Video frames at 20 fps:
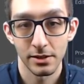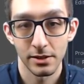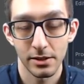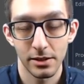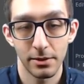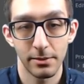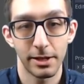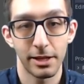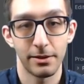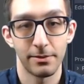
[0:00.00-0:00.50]

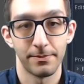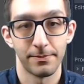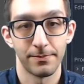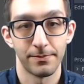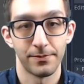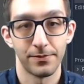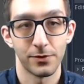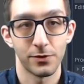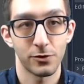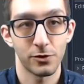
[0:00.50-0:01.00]
There we go.
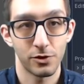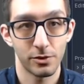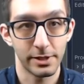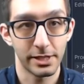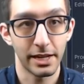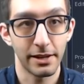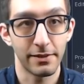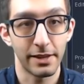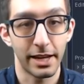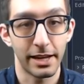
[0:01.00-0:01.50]
So we
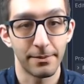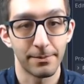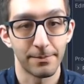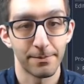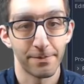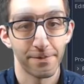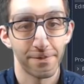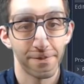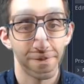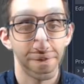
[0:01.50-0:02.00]
save that.
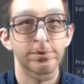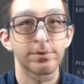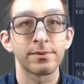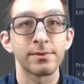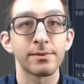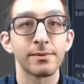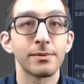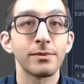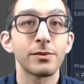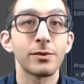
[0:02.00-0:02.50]

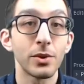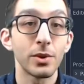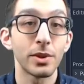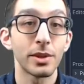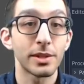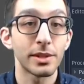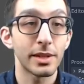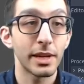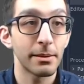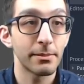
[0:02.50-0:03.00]
Do the
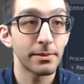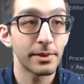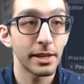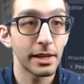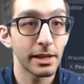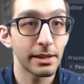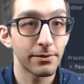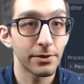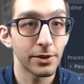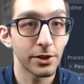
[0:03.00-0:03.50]
same
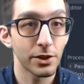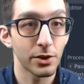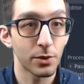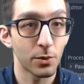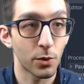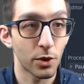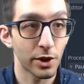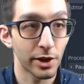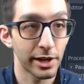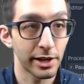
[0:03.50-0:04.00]
thing for your
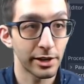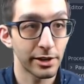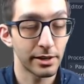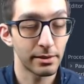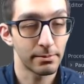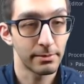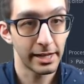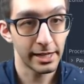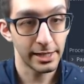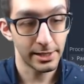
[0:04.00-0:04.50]
warrior
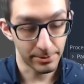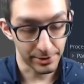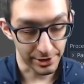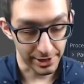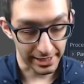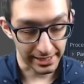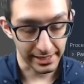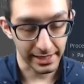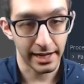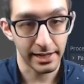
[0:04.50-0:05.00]
and mage
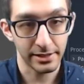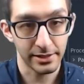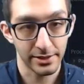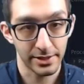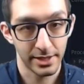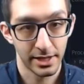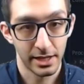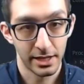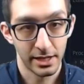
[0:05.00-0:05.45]
projectiles.